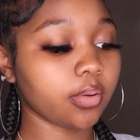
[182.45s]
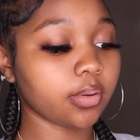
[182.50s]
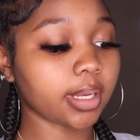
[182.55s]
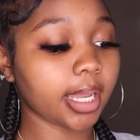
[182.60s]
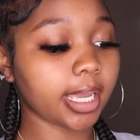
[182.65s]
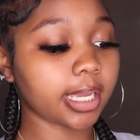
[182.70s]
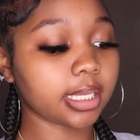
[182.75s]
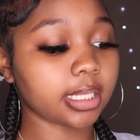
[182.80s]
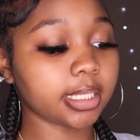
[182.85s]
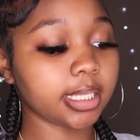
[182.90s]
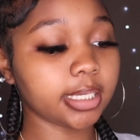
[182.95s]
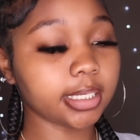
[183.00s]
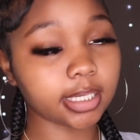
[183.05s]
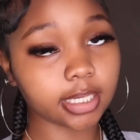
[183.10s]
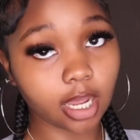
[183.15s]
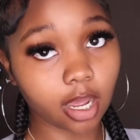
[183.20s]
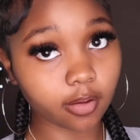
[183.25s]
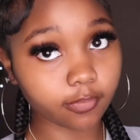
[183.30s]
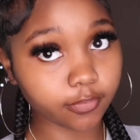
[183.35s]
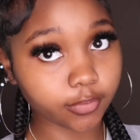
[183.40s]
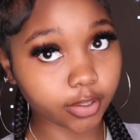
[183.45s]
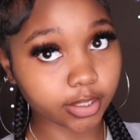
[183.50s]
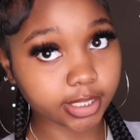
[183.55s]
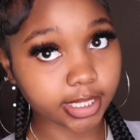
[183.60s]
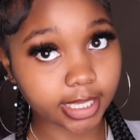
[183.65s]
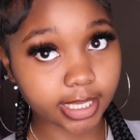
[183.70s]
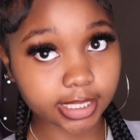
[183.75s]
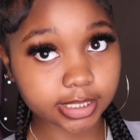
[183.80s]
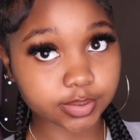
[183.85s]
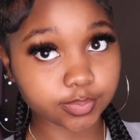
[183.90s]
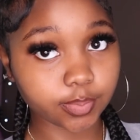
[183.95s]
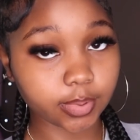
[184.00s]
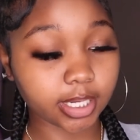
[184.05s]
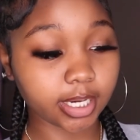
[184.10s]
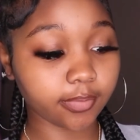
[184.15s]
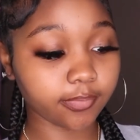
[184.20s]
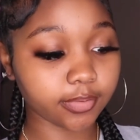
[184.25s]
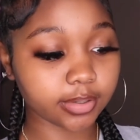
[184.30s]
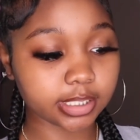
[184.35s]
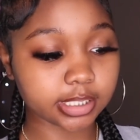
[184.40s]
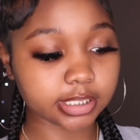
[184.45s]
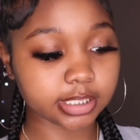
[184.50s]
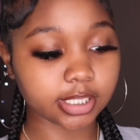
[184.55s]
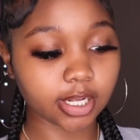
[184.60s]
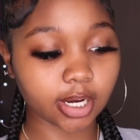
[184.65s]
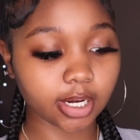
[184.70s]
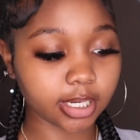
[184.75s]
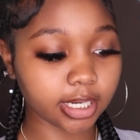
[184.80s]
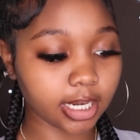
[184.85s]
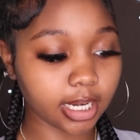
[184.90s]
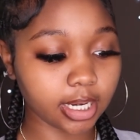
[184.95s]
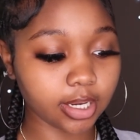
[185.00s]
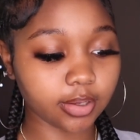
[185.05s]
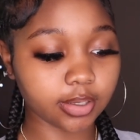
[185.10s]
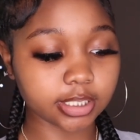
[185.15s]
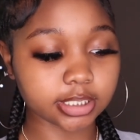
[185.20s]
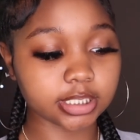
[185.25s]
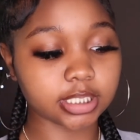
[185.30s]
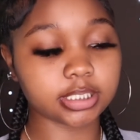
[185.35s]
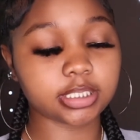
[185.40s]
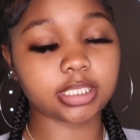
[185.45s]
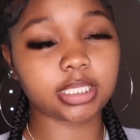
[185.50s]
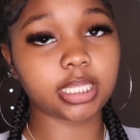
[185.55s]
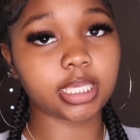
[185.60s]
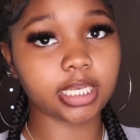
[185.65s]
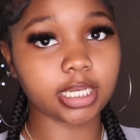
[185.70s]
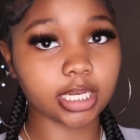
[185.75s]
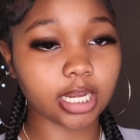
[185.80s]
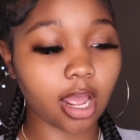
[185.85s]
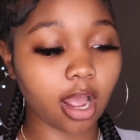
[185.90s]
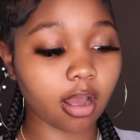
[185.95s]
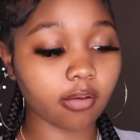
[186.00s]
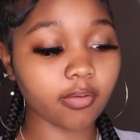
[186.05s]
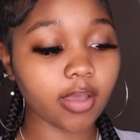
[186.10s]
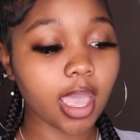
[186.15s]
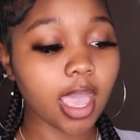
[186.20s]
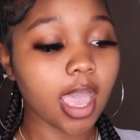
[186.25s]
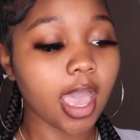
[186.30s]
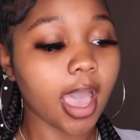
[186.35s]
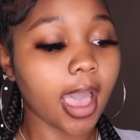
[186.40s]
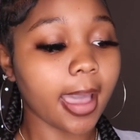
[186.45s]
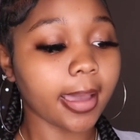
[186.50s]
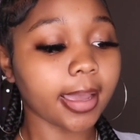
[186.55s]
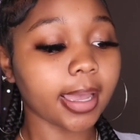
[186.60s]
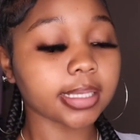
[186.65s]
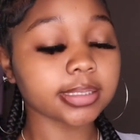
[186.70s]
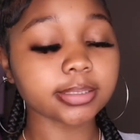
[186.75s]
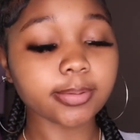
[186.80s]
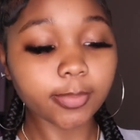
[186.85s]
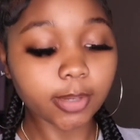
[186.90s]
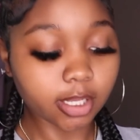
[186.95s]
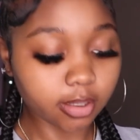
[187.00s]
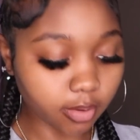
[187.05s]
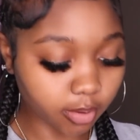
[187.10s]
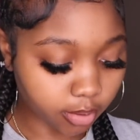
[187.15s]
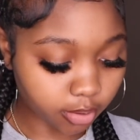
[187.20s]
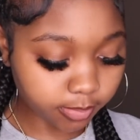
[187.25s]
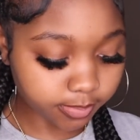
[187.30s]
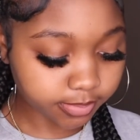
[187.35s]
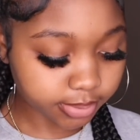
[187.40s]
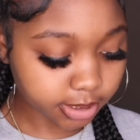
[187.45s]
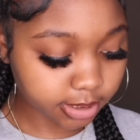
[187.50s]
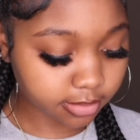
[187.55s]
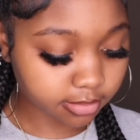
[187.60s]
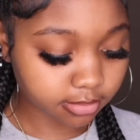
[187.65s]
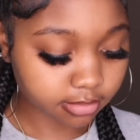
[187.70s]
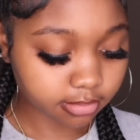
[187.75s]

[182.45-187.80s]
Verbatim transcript: like cleaning off your desk, whatever is dirty, you could just clean it off. I got some, oops,